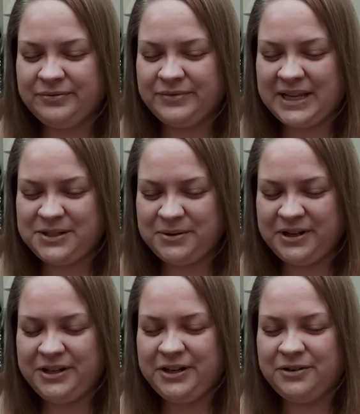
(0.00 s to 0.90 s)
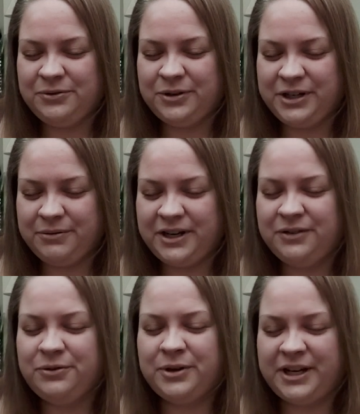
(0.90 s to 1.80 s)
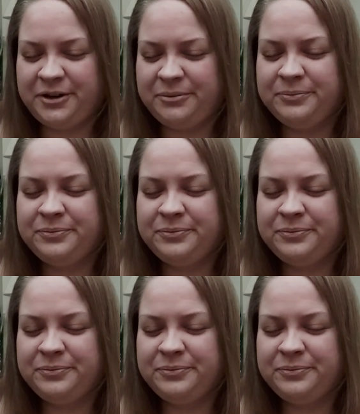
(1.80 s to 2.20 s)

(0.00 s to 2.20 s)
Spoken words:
That's what you're here for and you're ready for now.